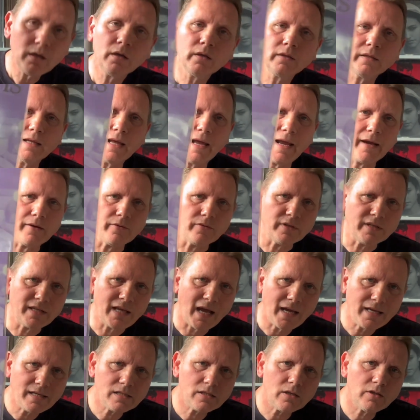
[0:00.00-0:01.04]
Now, the
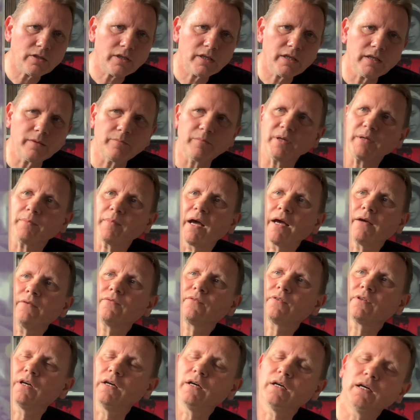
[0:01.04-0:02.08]
A-side here, Big Mouth,
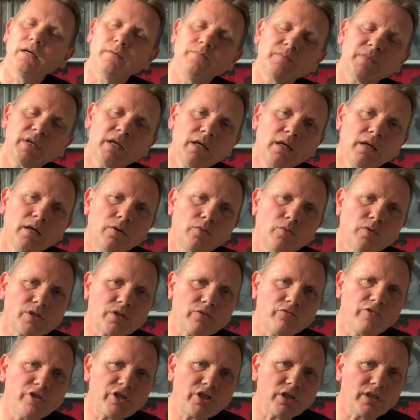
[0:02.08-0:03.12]
was
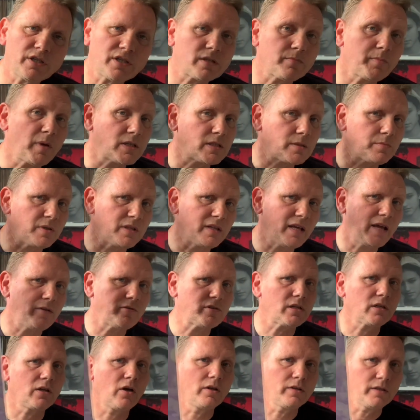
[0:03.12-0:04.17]
originally supposed to be There Is
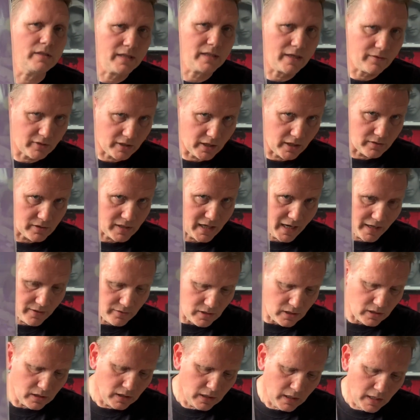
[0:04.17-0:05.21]
a Light That Never Goes Out.